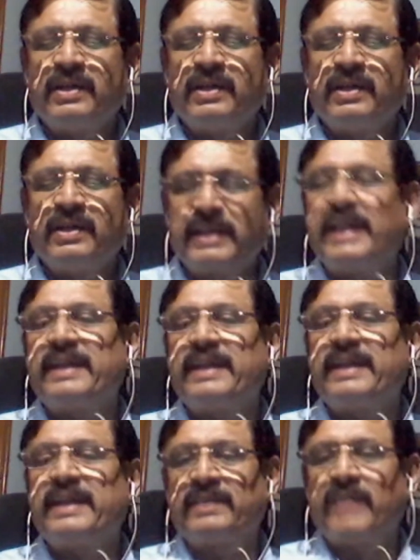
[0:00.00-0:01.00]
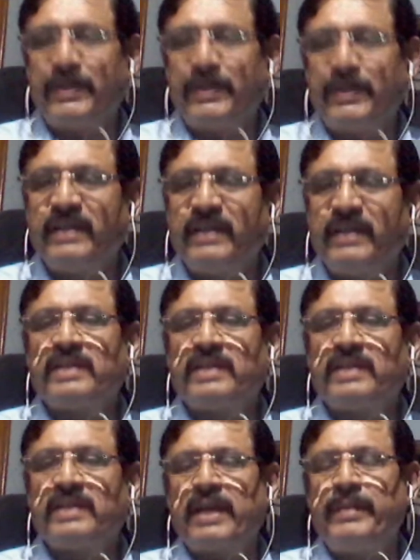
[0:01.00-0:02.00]
declared that, I mean, the
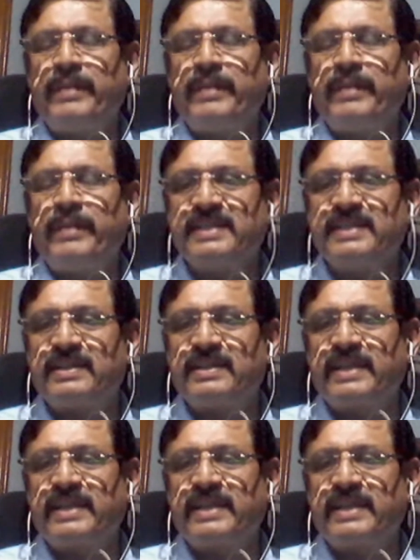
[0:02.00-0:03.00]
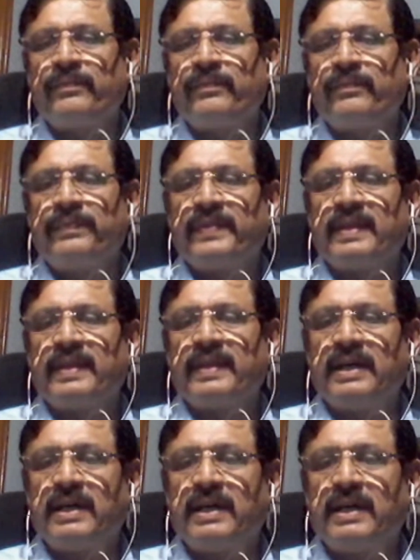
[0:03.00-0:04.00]
parliamentary inserted
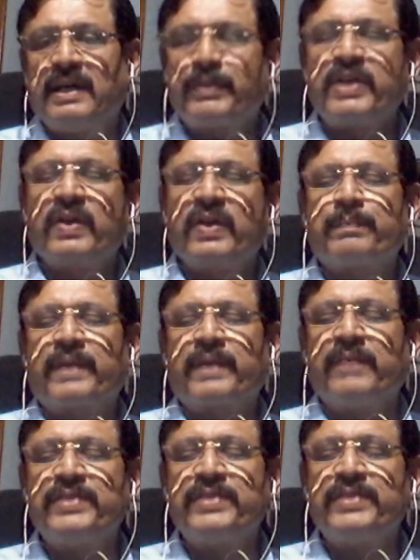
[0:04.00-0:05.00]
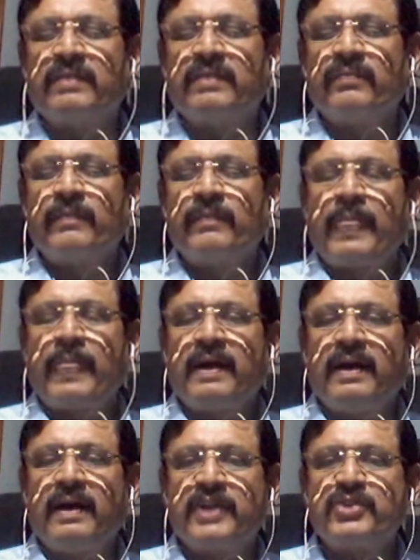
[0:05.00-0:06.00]
a particular provision
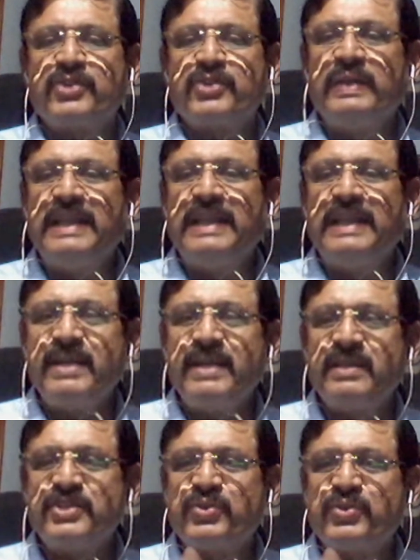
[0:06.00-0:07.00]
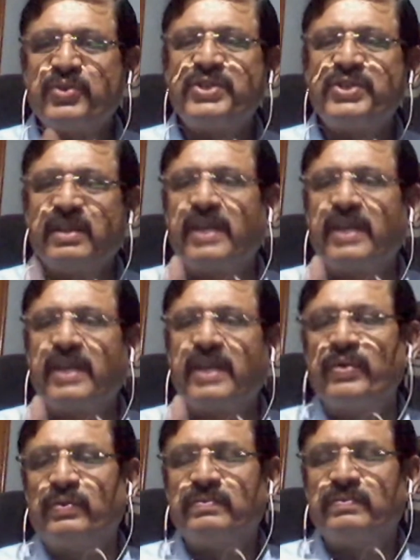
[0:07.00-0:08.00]
to limit the judicial
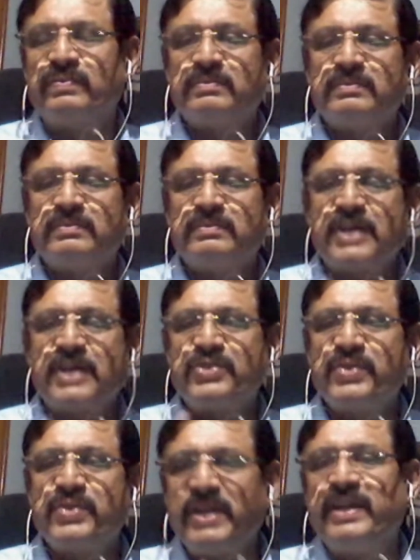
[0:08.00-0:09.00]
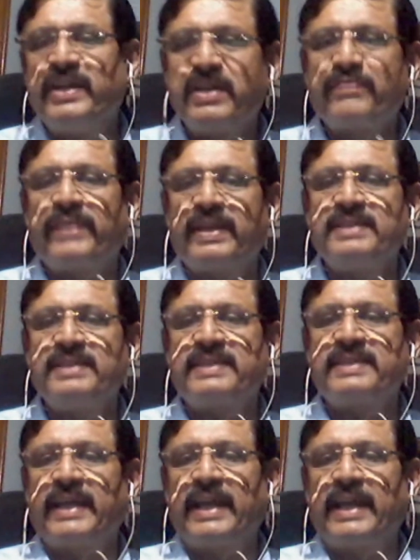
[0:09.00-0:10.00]
review or judicial interference in
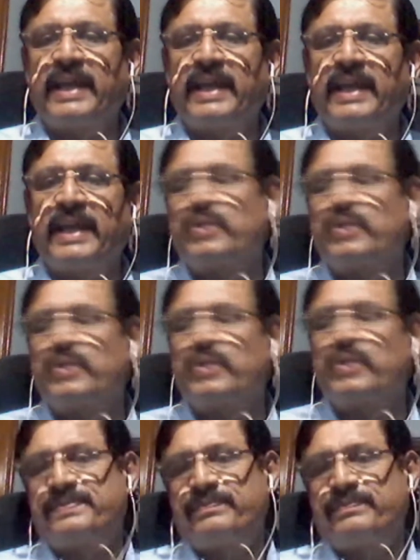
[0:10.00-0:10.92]
the election process.